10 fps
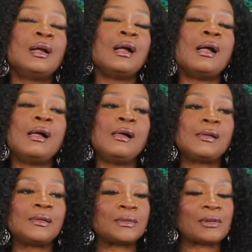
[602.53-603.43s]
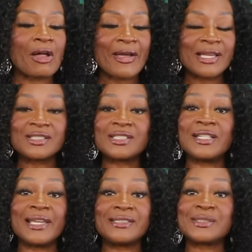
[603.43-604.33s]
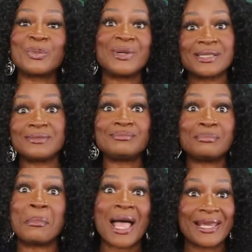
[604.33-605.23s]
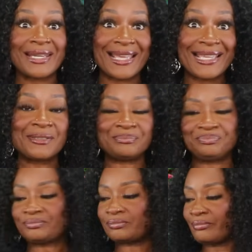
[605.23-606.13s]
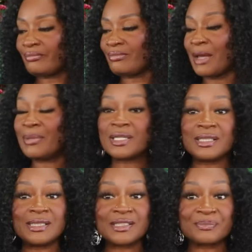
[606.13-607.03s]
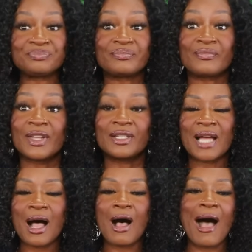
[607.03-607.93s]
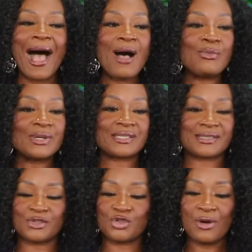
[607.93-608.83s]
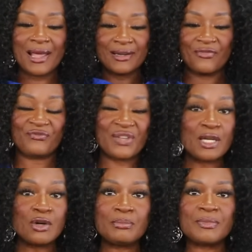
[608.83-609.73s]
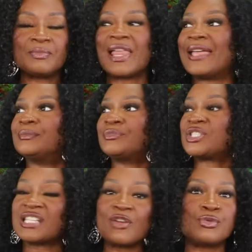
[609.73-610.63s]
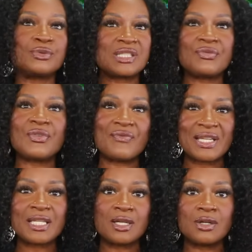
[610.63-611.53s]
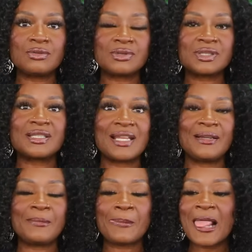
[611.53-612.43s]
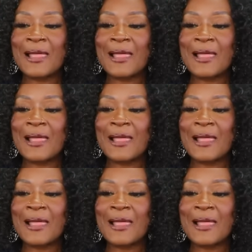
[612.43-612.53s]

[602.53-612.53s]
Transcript: I guess today just wasn't my day because, y'all, I was trying to film like several different videos today.